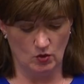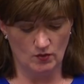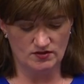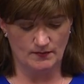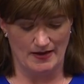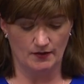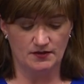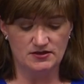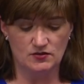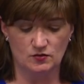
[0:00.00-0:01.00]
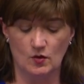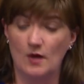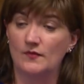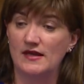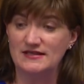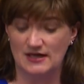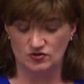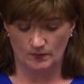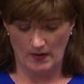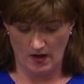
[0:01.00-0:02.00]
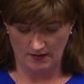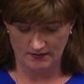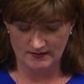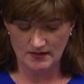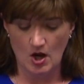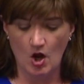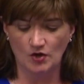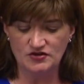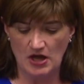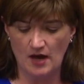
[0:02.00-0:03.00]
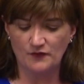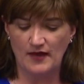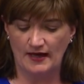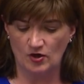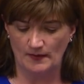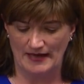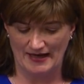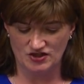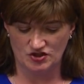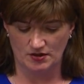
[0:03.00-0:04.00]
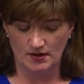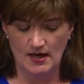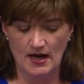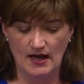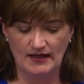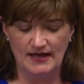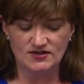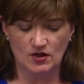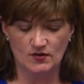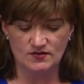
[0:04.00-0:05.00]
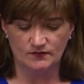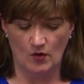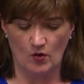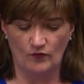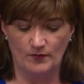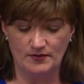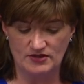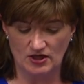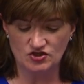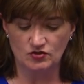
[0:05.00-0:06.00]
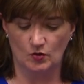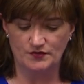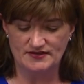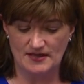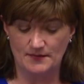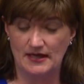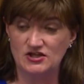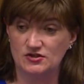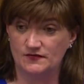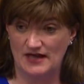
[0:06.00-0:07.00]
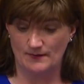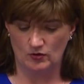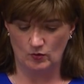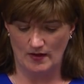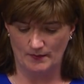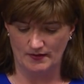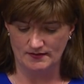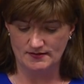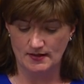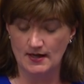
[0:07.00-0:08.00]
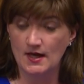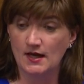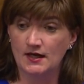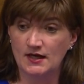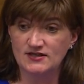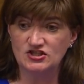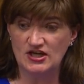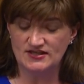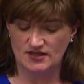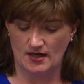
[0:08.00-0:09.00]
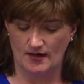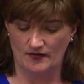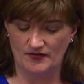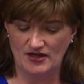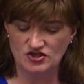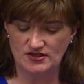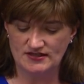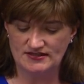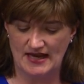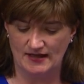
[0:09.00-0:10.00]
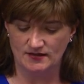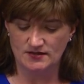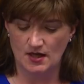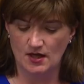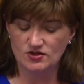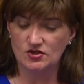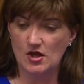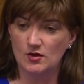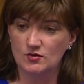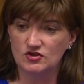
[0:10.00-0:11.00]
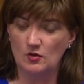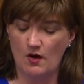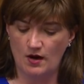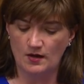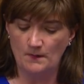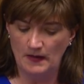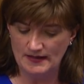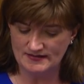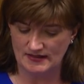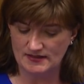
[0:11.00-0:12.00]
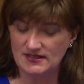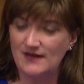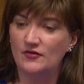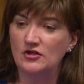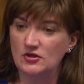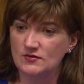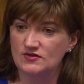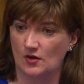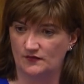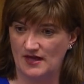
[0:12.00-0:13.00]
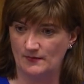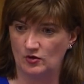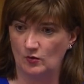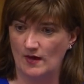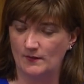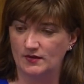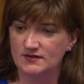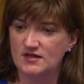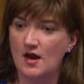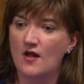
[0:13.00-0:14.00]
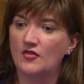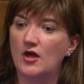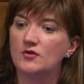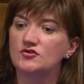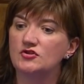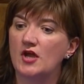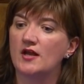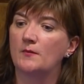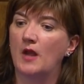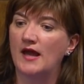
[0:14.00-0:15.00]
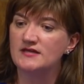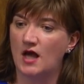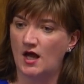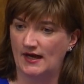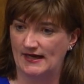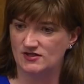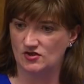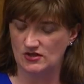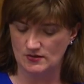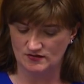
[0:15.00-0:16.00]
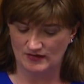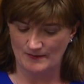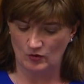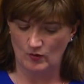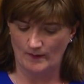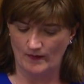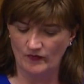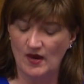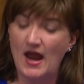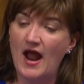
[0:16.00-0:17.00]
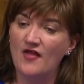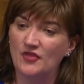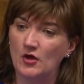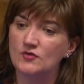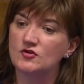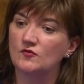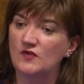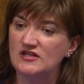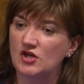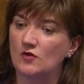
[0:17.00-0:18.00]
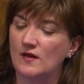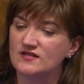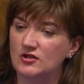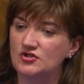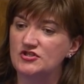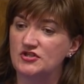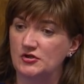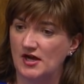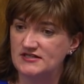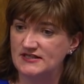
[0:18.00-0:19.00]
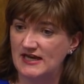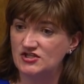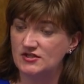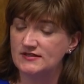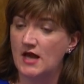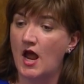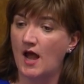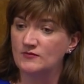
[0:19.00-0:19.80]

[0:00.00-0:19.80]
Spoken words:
She talks about continuing to work with international partners on tough economic action against those involved in the production or dissemination of chemical weapons. Can I suggest to her that that should extend to those who are complicit in the use of chemical weapons, those who turn a blind eye to the use of chemical weapons, and those who veto resolutions of the United Nations?